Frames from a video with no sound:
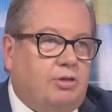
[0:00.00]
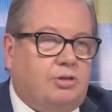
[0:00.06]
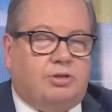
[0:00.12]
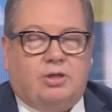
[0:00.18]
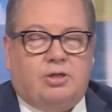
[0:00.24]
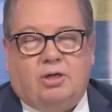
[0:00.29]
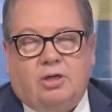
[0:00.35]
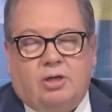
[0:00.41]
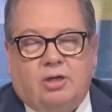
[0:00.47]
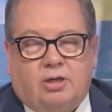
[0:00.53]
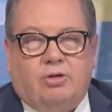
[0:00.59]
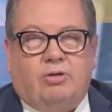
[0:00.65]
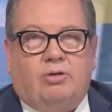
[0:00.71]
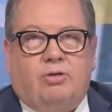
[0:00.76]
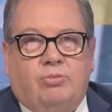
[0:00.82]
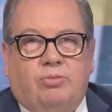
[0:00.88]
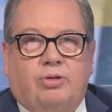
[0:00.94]
us uh,
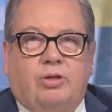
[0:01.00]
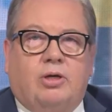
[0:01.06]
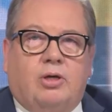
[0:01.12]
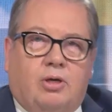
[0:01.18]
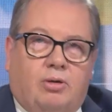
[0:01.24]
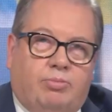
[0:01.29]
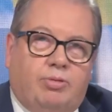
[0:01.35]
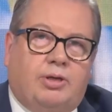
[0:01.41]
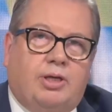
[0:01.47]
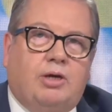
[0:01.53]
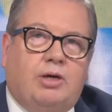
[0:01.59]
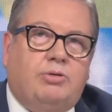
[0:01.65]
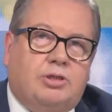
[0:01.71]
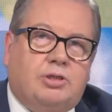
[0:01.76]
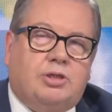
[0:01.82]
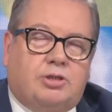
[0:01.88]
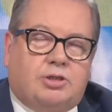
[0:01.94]
going mm. along with it but now
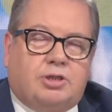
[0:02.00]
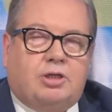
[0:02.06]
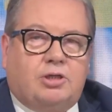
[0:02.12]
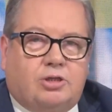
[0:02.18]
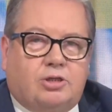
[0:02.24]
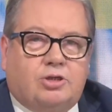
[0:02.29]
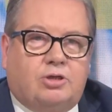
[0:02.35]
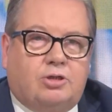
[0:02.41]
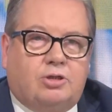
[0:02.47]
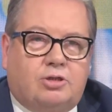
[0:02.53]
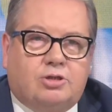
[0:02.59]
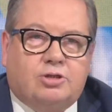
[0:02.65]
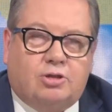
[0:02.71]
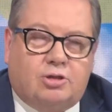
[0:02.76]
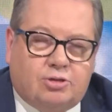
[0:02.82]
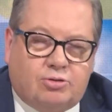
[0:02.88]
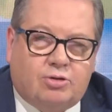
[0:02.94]
he's suddenly turned his
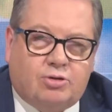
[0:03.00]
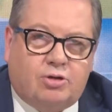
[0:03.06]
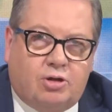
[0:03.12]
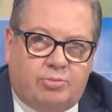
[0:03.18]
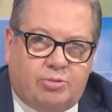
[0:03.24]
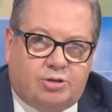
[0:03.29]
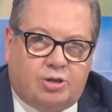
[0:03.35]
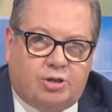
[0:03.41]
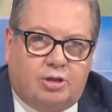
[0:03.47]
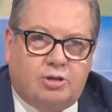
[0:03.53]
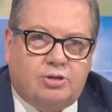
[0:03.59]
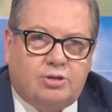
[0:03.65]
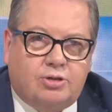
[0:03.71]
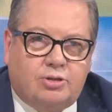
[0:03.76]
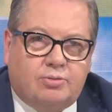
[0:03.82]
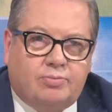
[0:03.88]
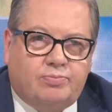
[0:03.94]
sights on climate
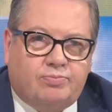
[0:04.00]
change